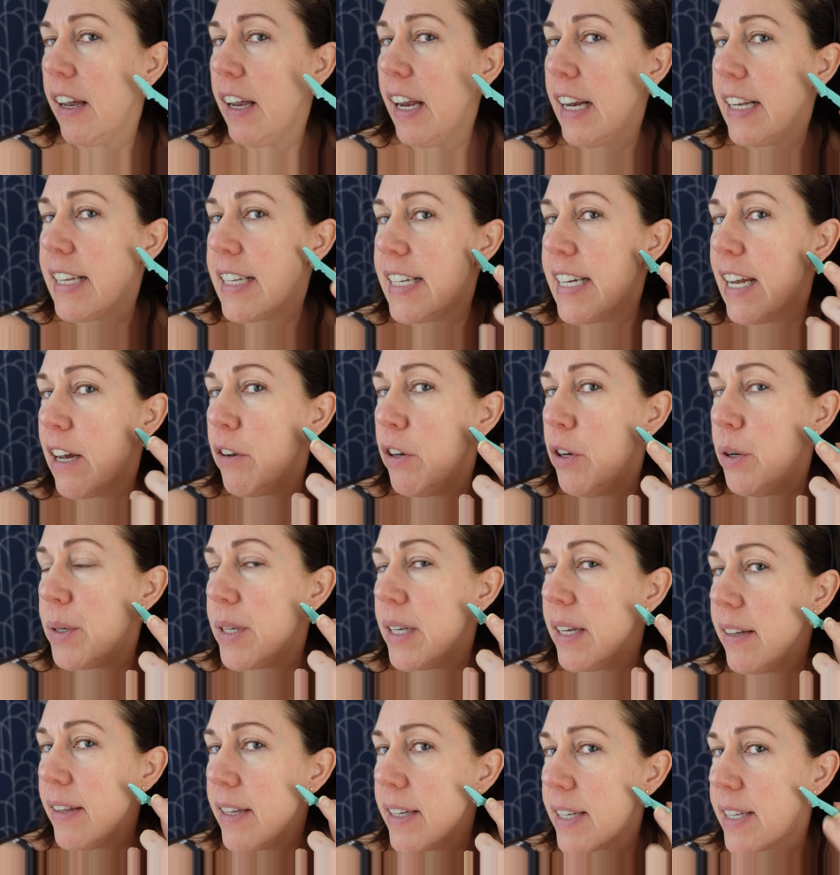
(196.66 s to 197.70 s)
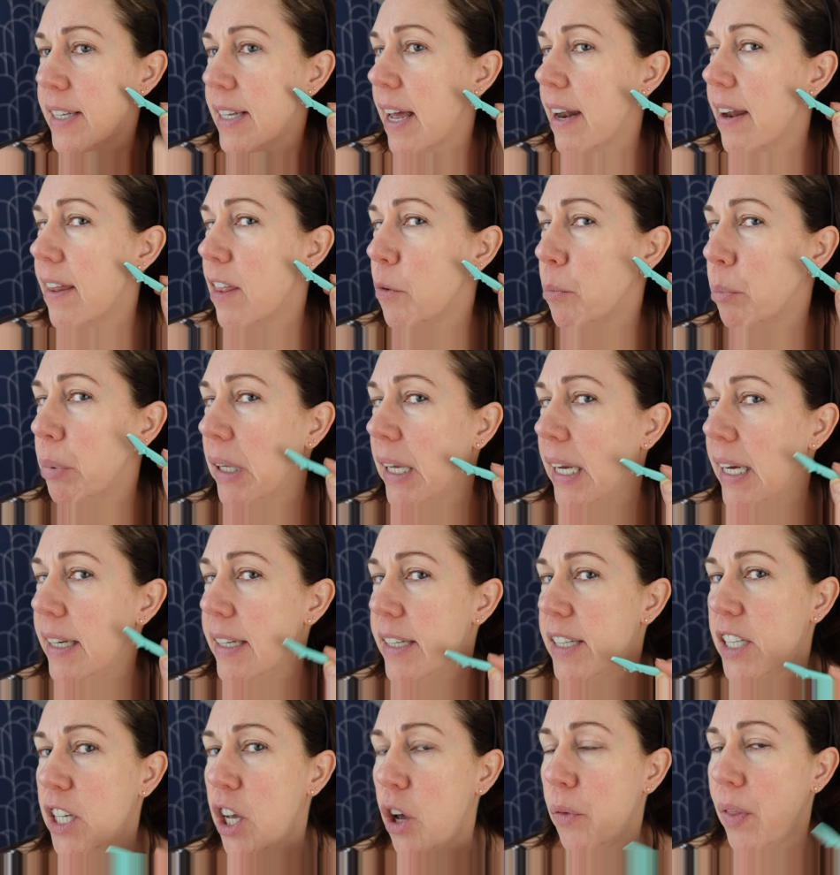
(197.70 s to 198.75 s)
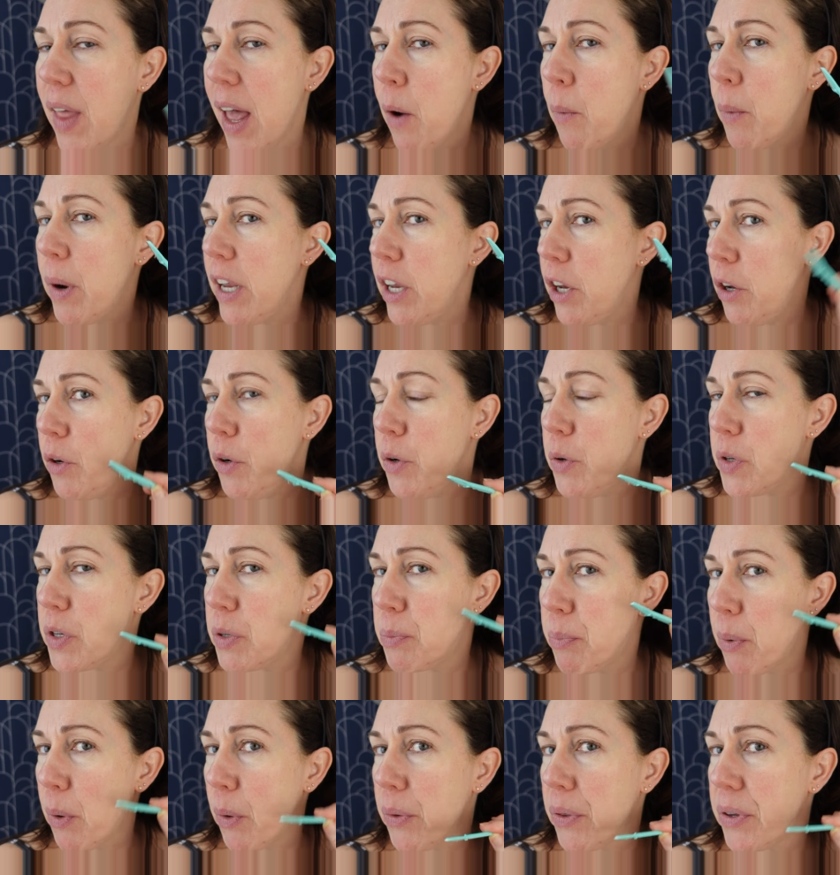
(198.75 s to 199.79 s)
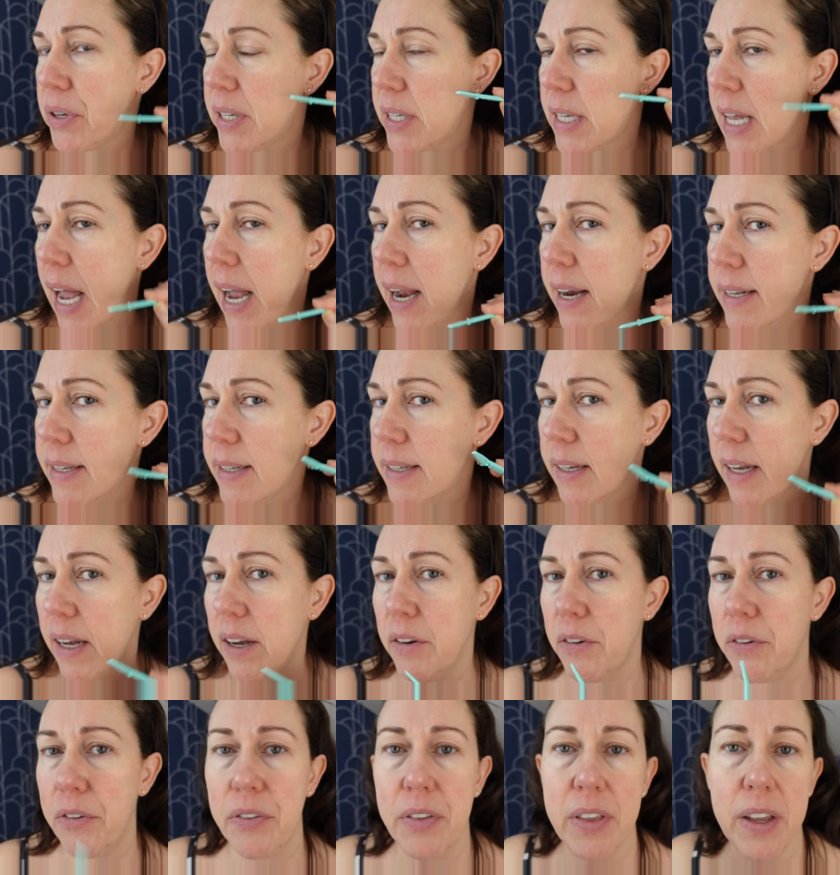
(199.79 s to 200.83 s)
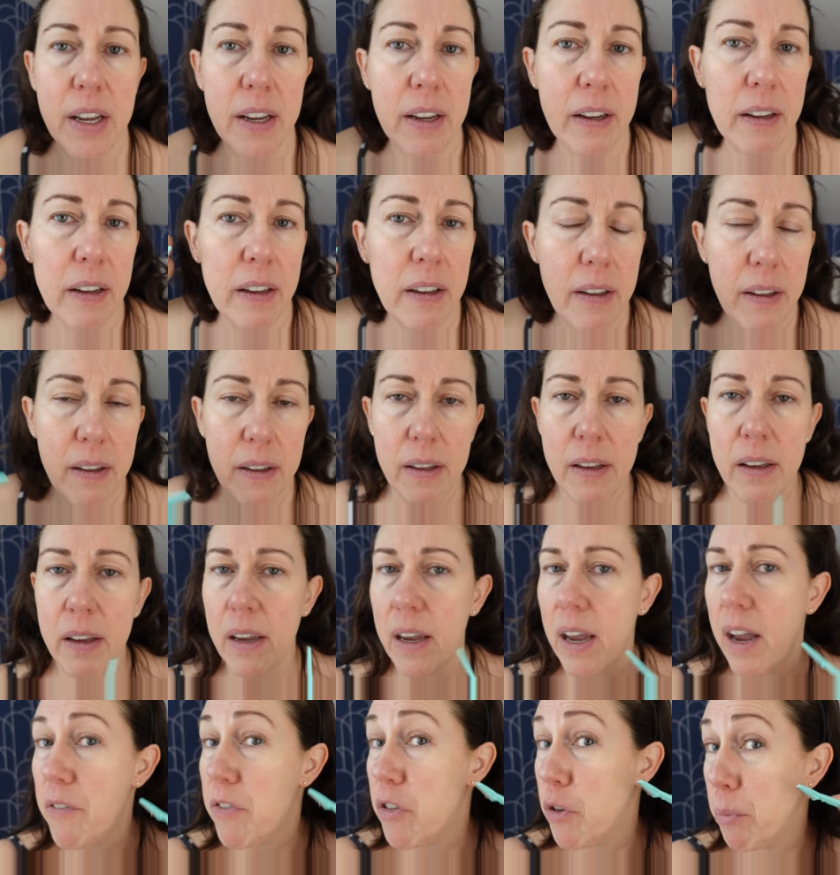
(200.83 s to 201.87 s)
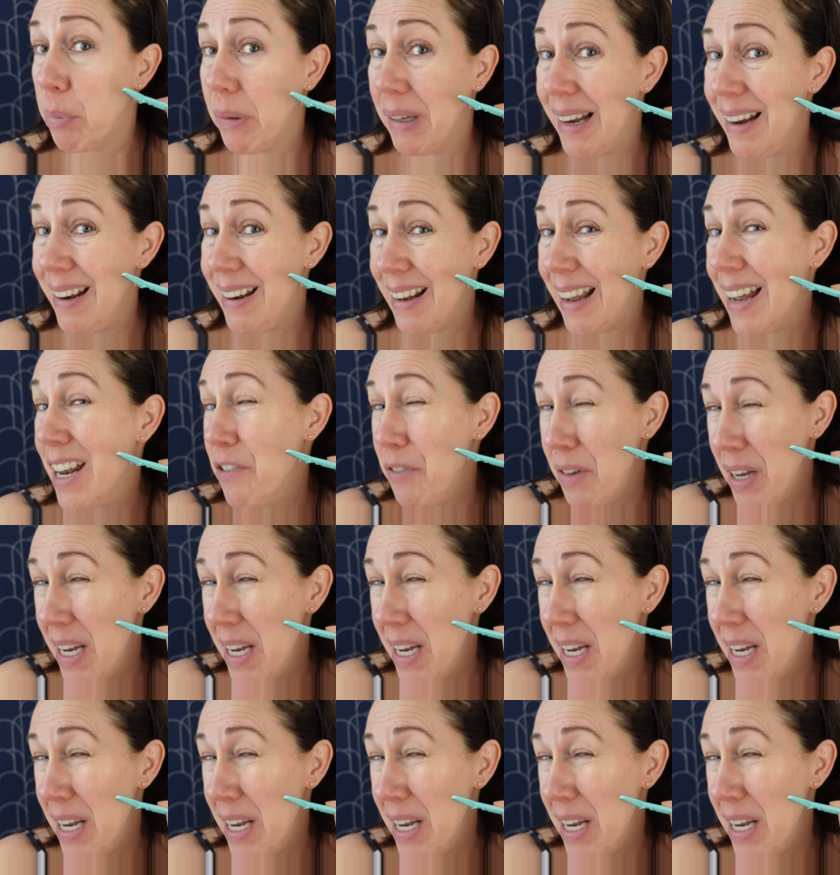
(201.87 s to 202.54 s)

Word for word: it's now using this side of the blade. So that way you use both sides of the of the blade kind of